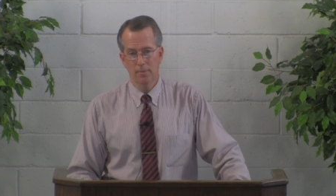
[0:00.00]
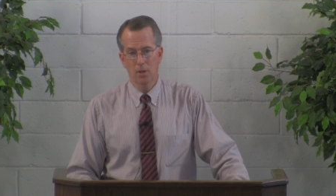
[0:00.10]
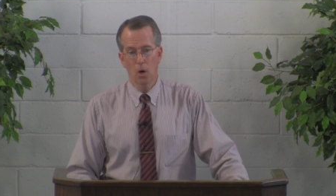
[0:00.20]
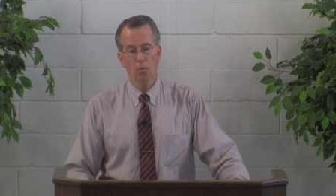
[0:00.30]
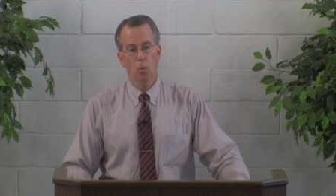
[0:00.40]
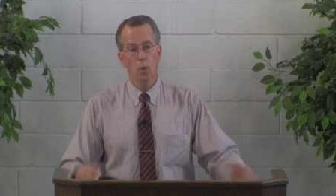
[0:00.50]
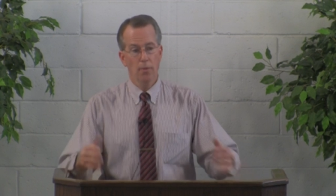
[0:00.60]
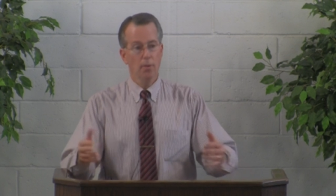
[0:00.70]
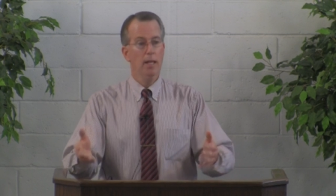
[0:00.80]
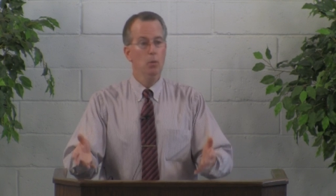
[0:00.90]
over
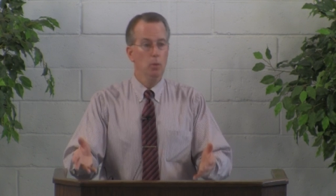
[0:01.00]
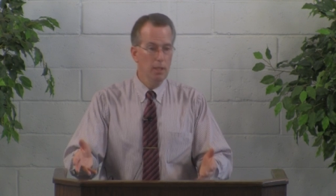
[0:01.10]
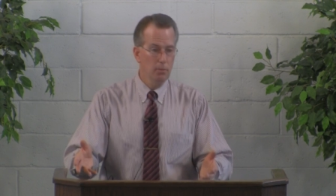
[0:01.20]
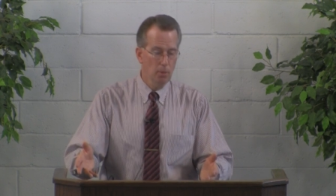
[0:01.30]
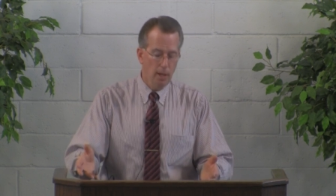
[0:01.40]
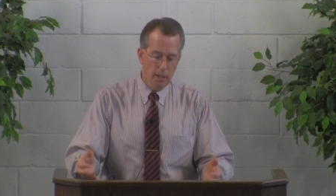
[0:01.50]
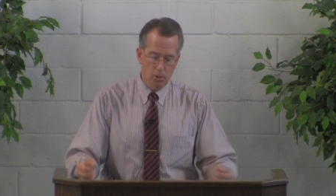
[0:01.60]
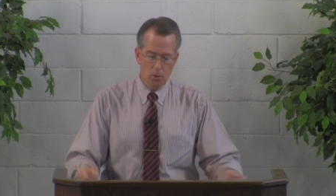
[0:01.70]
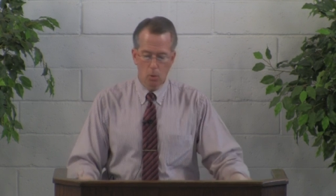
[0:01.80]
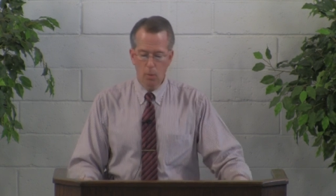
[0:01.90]
whether he will give
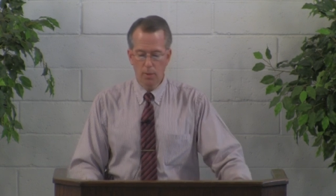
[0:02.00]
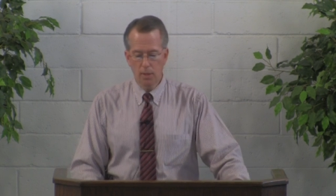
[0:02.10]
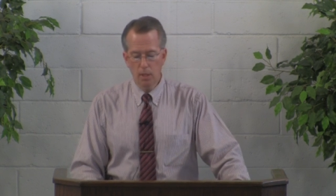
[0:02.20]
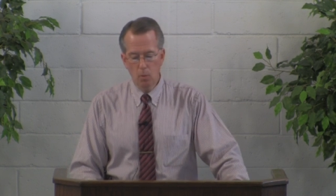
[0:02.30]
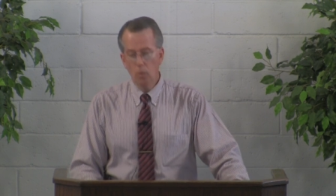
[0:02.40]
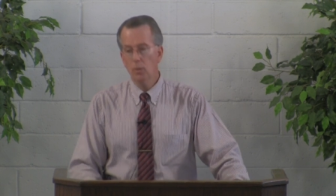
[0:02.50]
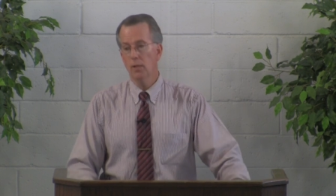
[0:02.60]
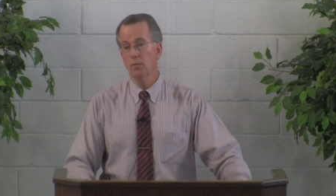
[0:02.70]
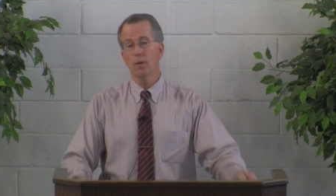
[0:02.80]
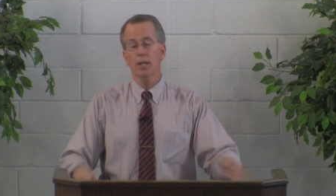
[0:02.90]
grace or whether he won't
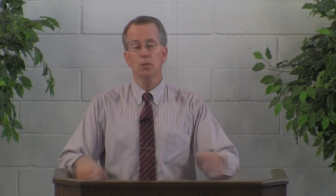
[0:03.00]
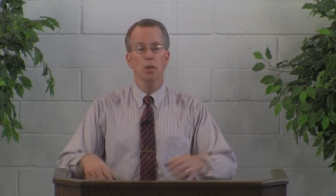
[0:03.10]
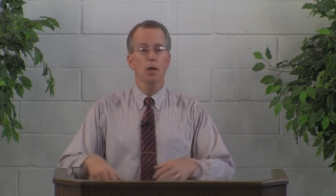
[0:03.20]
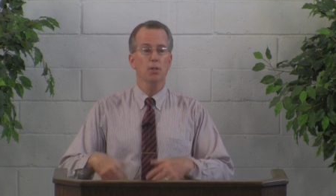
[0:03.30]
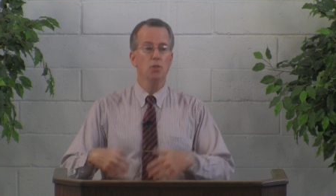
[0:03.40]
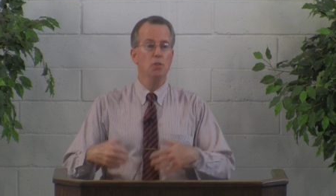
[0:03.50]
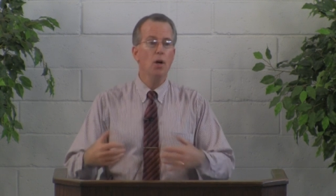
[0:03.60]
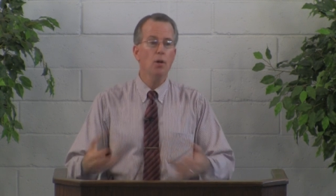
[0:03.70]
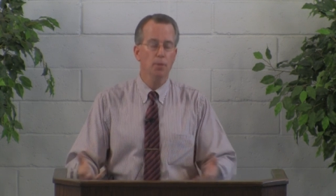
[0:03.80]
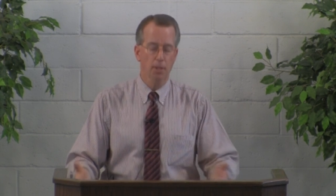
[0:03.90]
give grace. God is
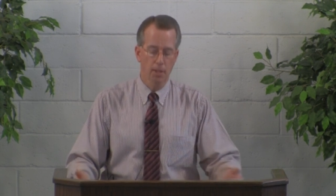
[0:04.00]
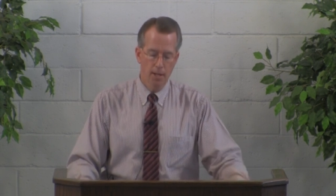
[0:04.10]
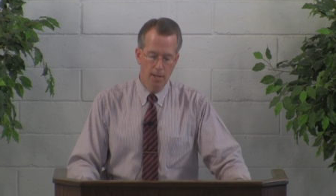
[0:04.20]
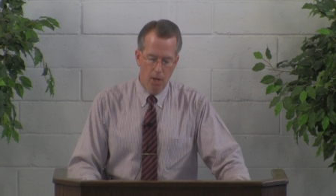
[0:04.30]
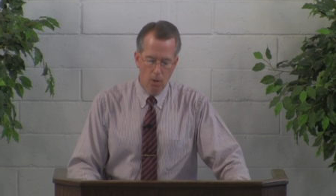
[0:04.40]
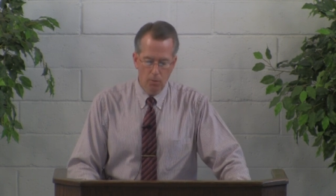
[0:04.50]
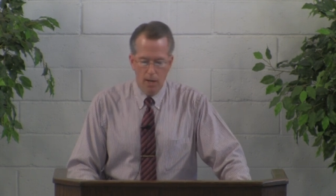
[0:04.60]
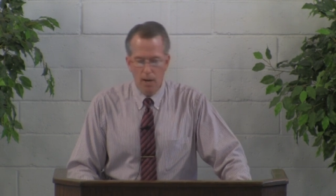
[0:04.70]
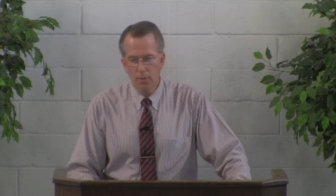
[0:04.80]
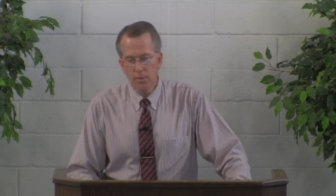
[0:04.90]
sovereign over
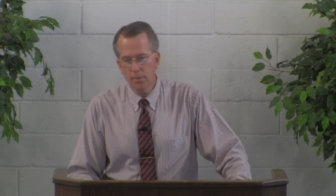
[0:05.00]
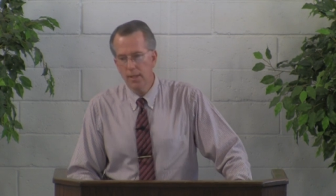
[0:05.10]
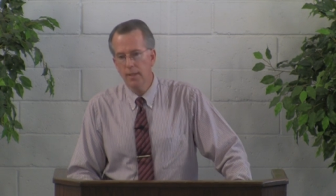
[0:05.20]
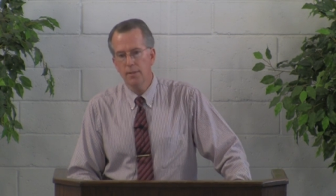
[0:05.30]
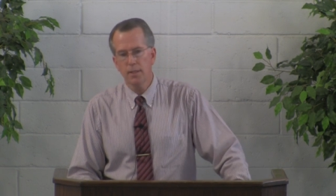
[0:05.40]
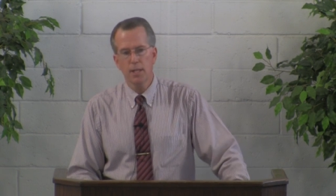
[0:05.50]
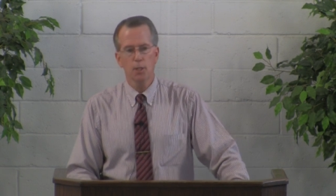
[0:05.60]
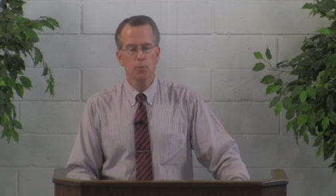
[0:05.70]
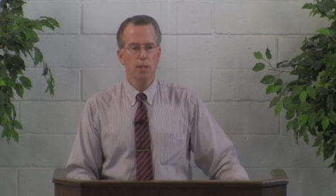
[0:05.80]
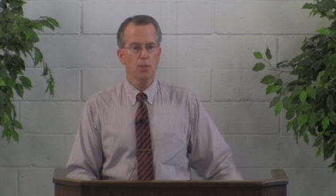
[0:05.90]
everything that
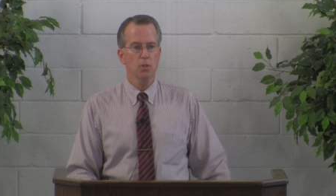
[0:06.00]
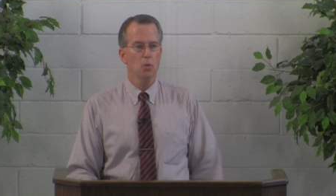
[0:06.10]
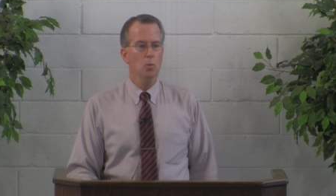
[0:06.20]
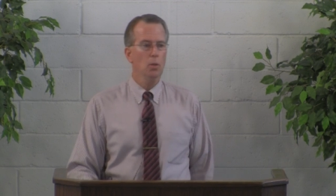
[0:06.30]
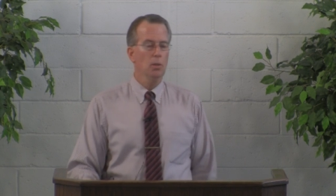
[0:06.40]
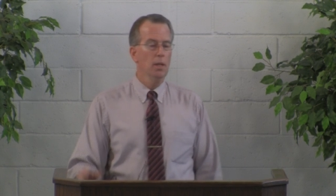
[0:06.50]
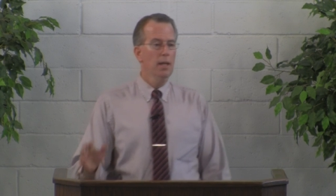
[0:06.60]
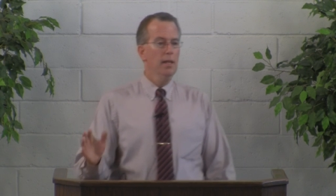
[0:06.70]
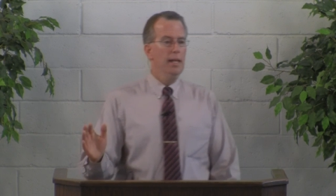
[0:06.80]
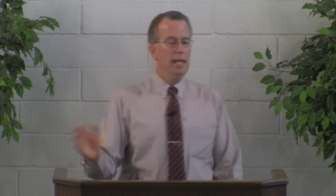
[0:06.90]
takes place in the world.
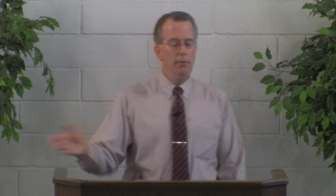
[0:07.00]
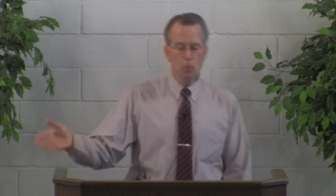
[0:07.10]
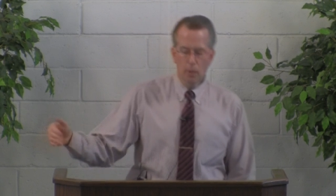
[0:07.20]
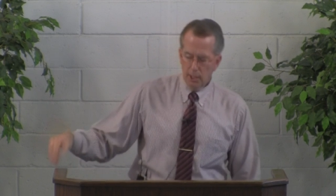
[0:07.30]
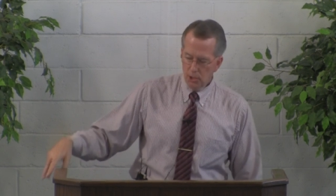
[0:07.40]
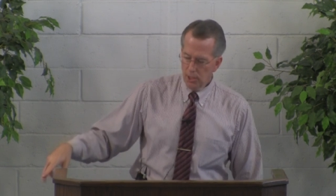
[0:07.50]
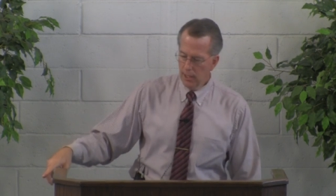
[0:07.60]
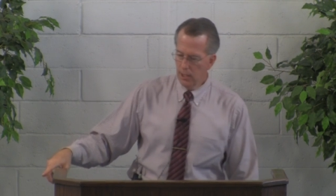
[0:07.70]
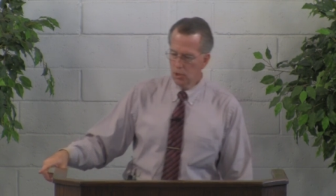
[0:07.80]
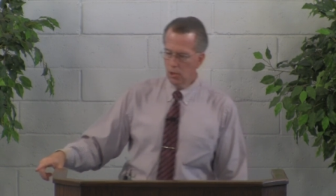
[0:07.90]
Even when he
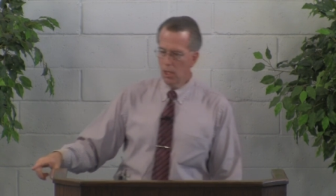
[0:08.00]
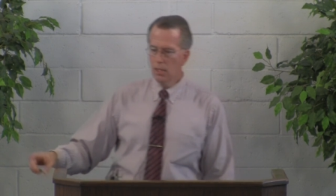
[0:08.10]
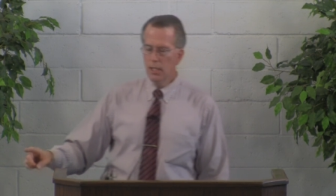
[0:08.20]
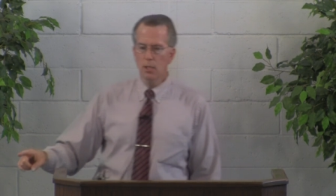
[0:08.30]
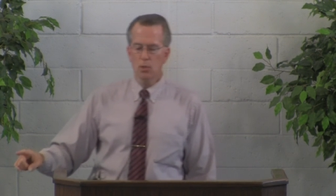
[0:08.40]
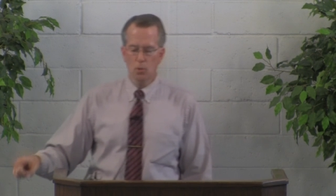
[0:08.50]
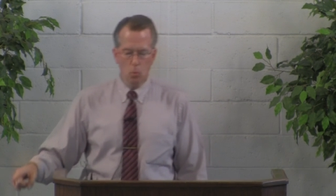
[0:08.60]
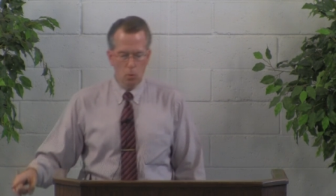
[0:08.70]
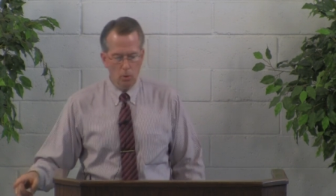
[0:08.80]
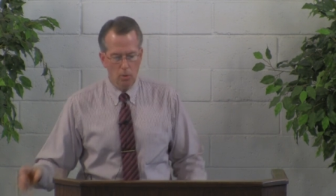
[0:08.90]
sent his son into the
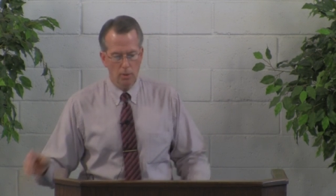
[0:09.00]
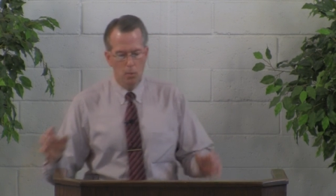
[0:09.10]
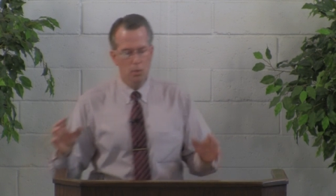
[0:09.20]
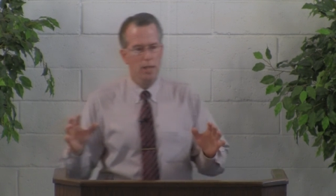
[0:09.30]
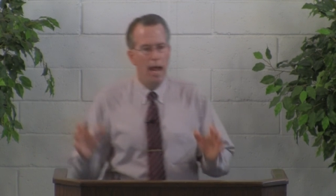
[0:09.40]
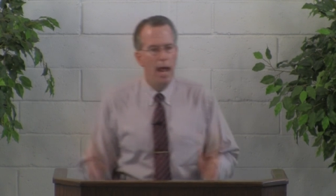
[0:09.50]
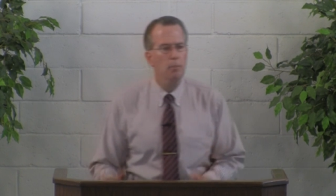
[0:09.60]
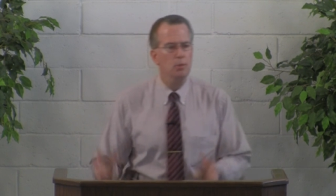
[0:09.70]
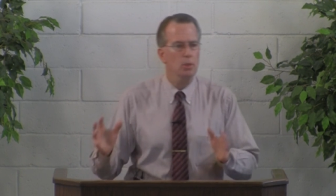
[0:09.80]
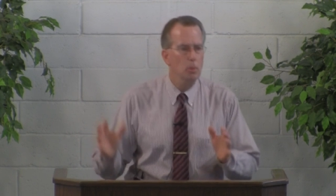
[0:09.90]
world, it was
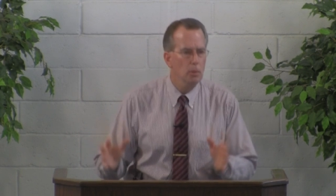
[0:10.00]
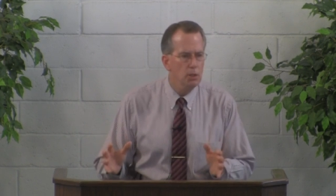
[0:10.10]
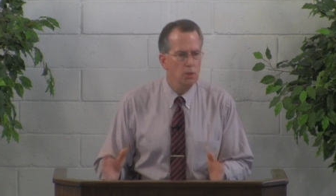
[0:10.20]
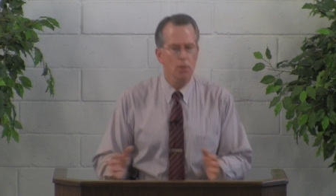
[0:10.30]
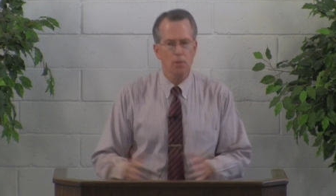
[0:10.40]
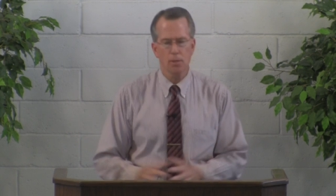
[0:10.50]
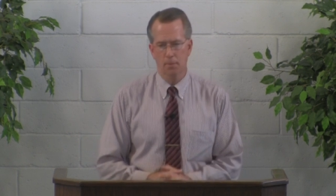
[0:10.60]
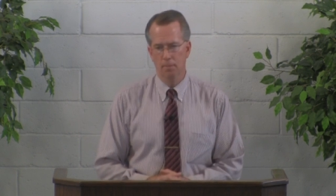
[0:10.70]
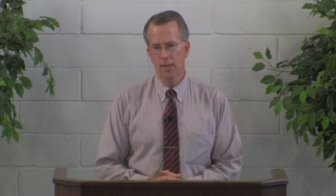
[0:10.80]
absolutely certain